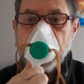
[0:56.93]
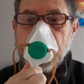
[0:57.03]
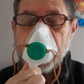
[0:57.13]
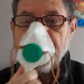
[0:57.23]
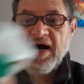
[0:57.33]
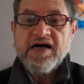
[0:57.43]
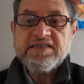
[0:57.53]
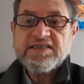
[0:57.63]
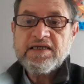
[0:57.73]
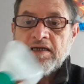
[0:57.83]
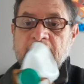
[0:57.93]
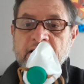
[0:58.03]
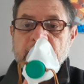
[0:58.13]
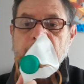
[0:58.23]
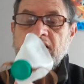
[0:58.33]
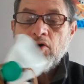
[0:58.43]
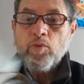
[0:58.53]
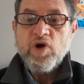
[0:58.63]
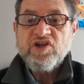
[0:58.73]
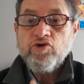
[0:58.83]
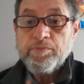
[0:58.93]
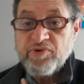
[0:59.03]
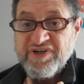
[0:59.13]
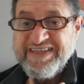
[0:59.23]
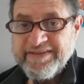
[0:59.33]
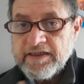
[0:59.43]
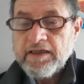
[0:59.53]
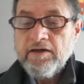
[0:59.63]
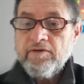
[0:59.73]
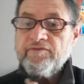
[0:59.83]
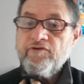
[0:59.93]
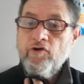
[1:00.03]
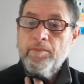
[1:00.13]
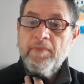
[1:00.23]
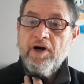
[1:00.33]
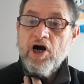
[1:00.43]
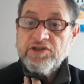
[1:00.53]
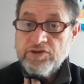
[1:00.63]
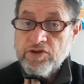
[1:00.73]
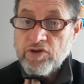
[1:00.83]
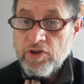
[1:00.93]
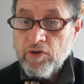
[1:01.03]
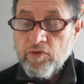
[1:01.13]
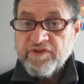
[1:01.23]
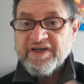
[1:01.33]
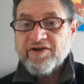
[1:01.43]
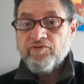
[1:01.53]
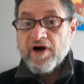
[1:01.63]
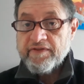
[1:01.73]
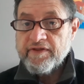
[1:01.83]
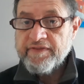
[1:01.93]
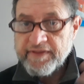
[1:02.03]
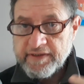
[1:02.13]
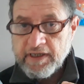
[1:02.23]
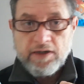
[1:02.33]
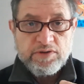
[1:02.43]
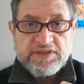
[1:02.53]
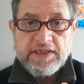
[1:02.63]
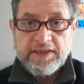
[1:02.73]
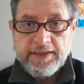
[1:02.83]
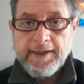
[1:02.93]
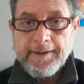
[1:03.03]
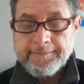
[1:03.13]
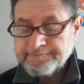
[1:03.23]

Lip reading: a mask where you're breathing from under your clothing rather than the outside air.